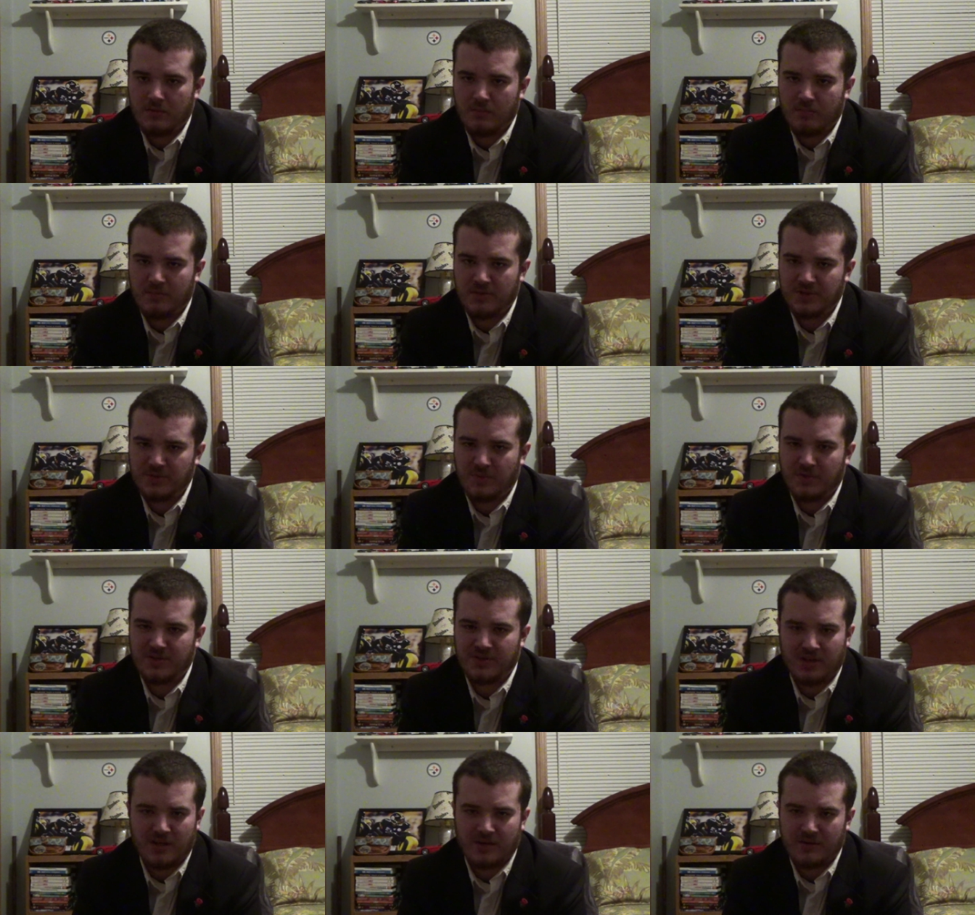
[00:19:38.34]
Much more
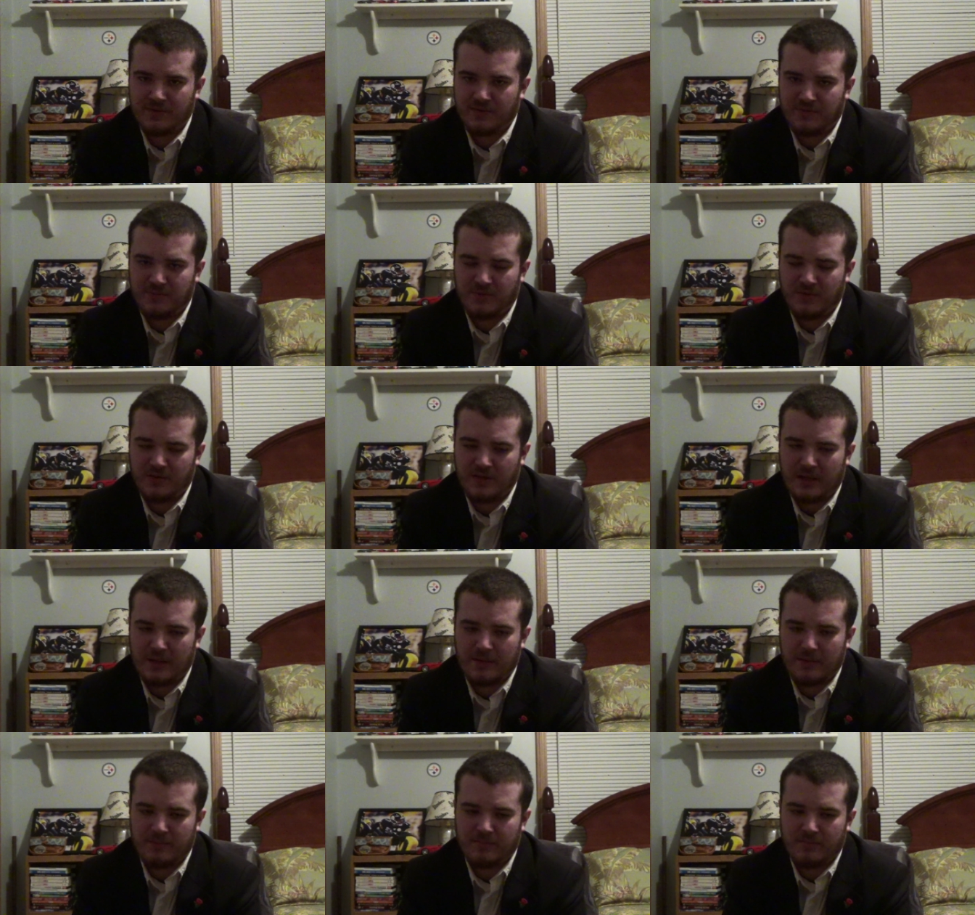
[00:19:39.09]
talkative mood,
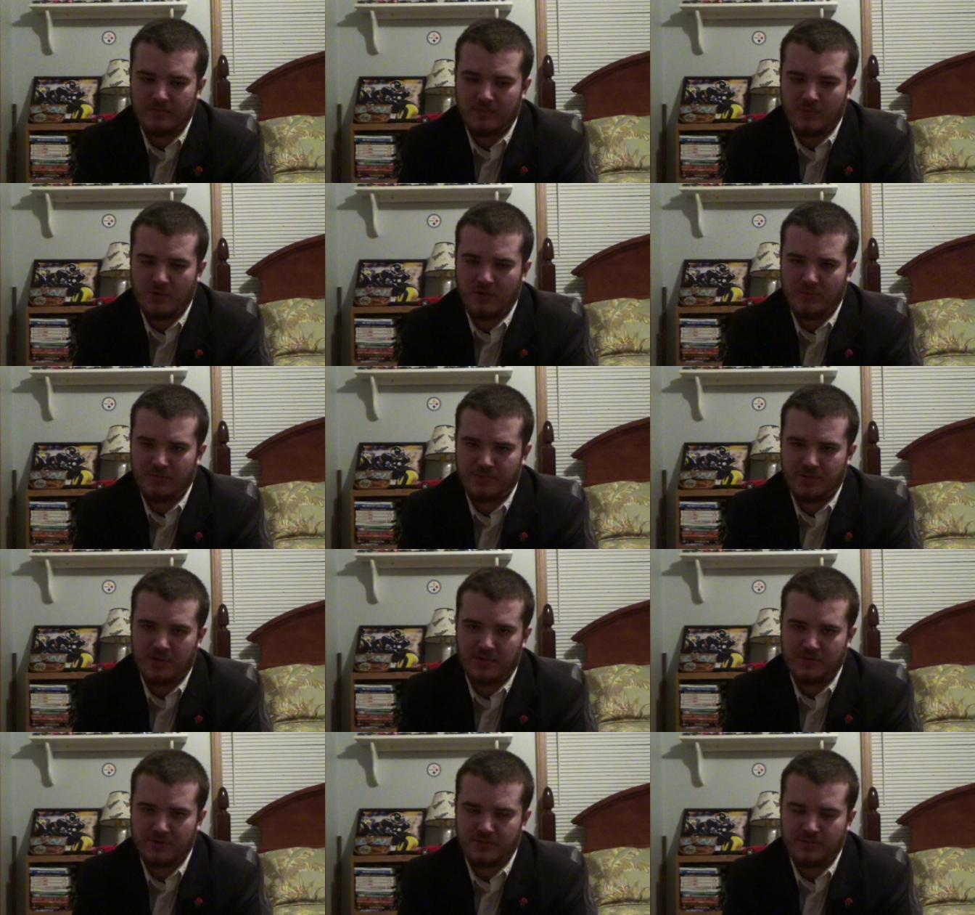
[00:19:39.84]
I'm more
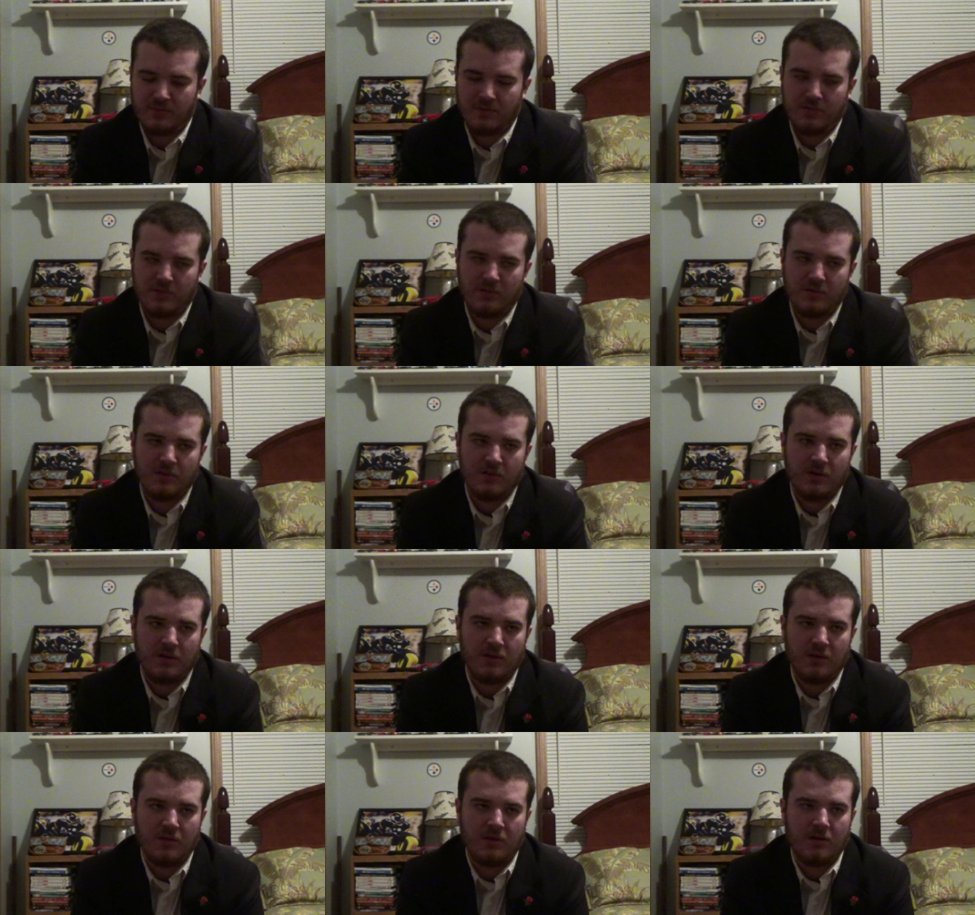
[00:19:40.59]
approachable.
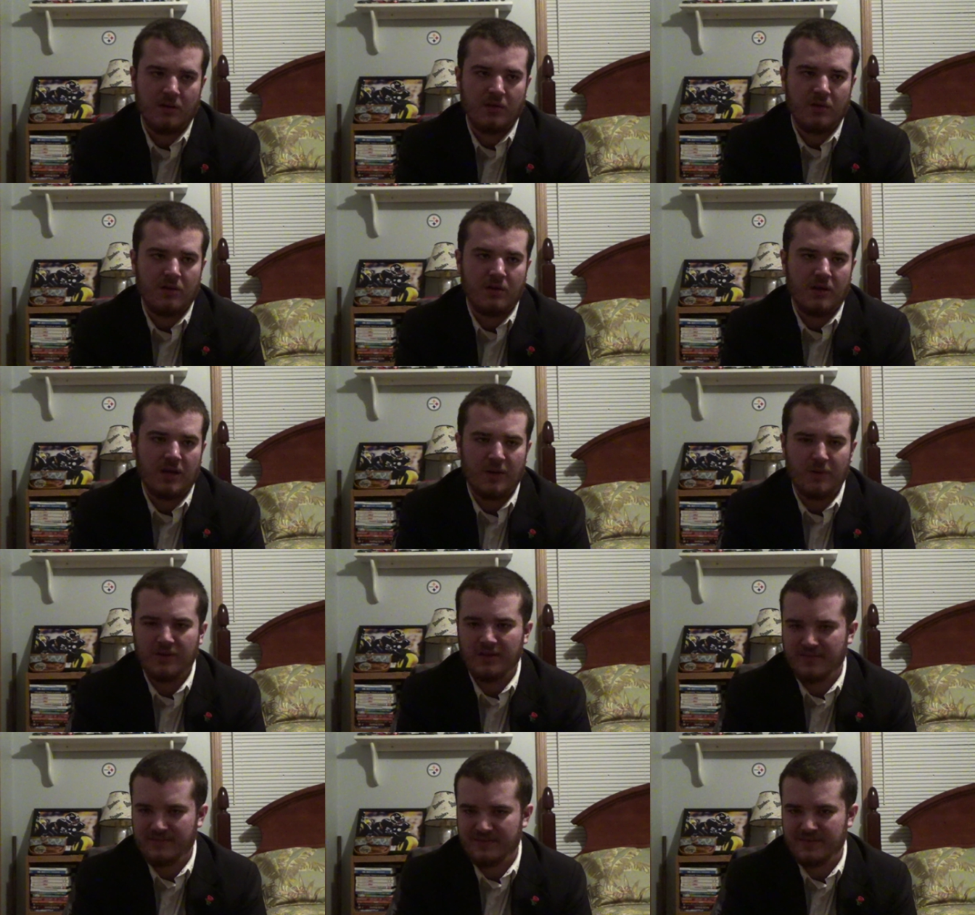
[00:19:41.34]
I
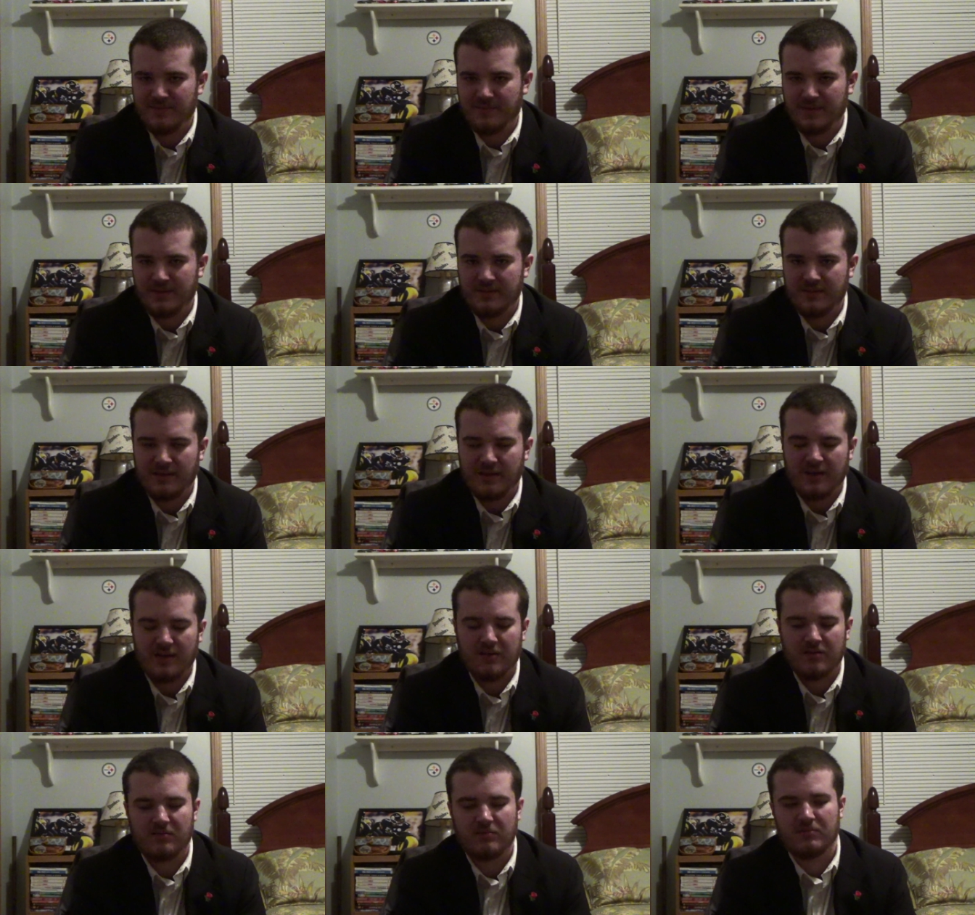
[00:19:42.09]
will have to admit
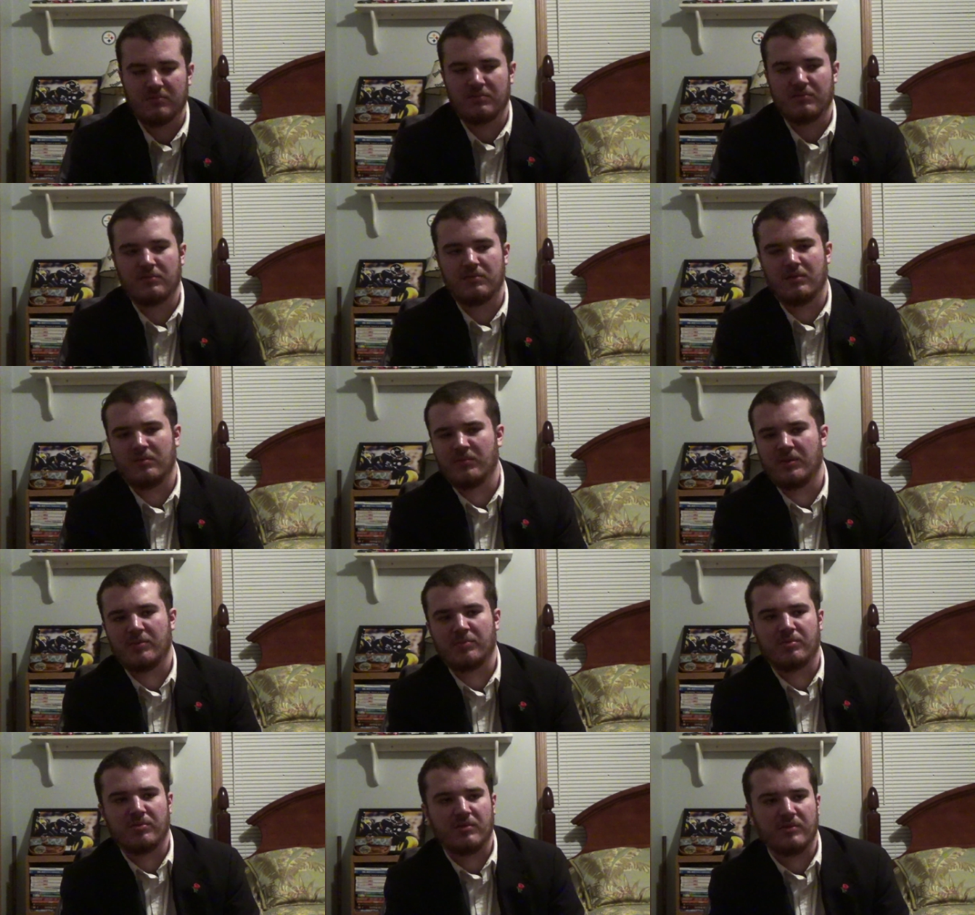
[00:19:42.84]
that. I'm
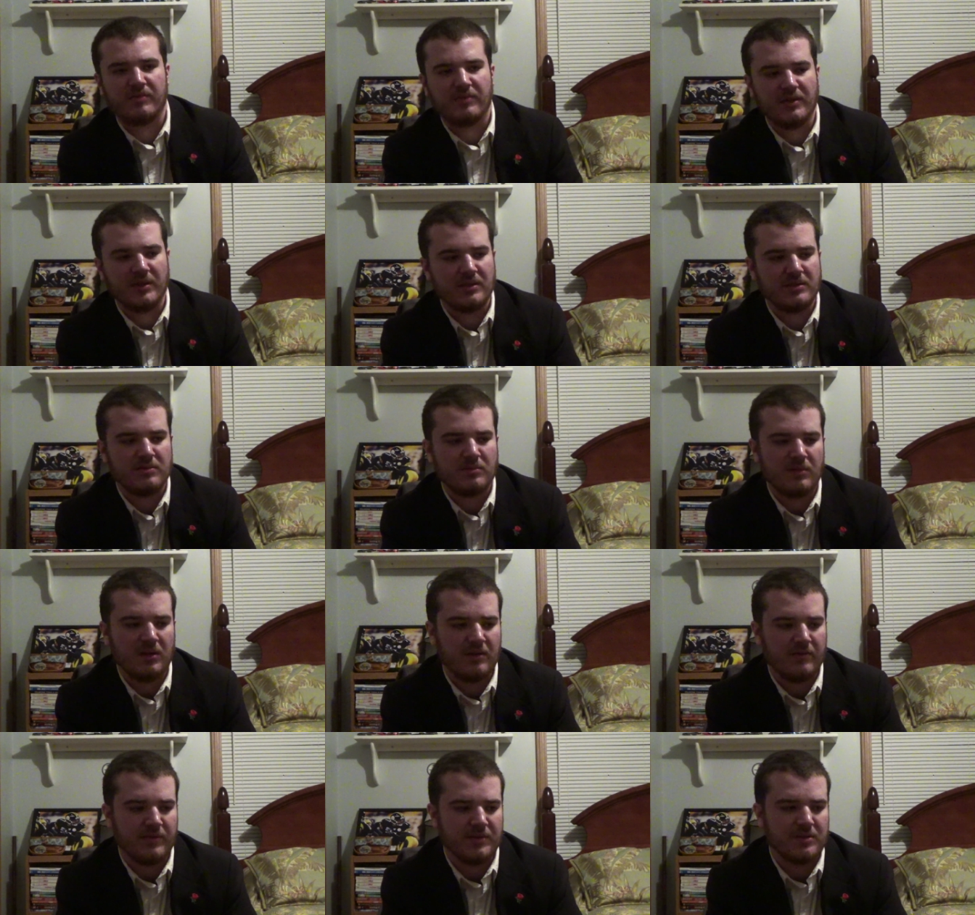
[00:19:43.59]
not perfect,
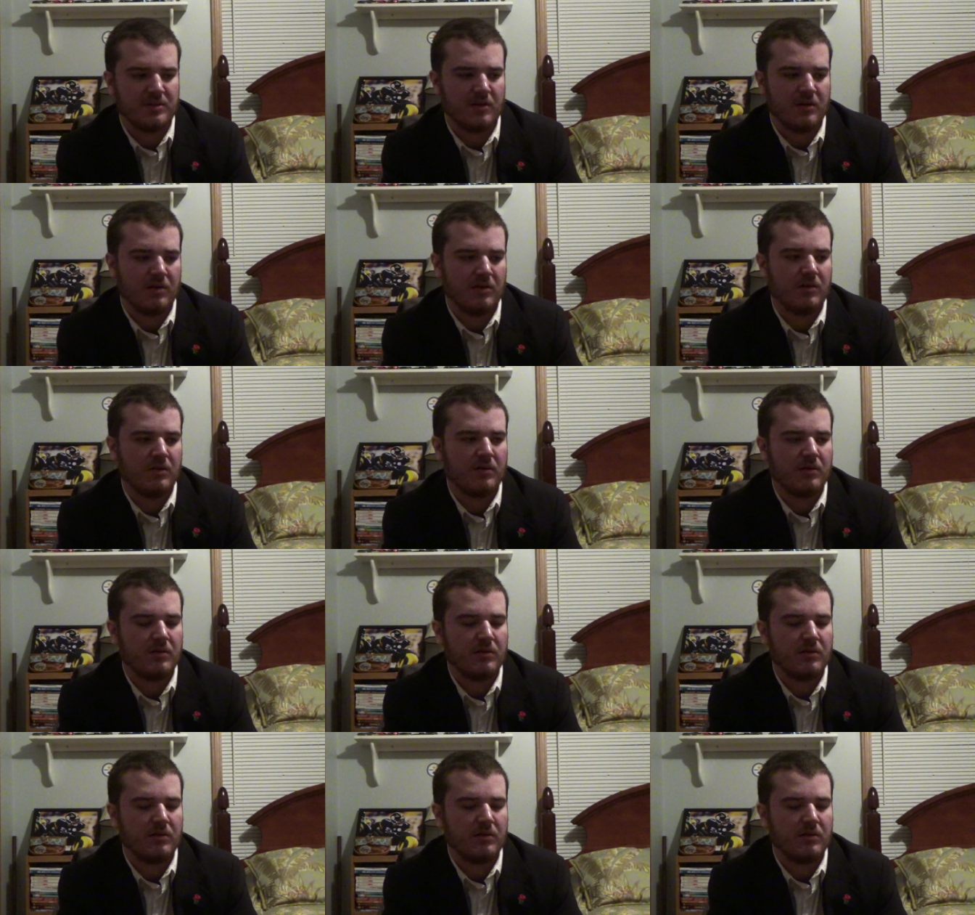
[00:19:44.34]
none of us are.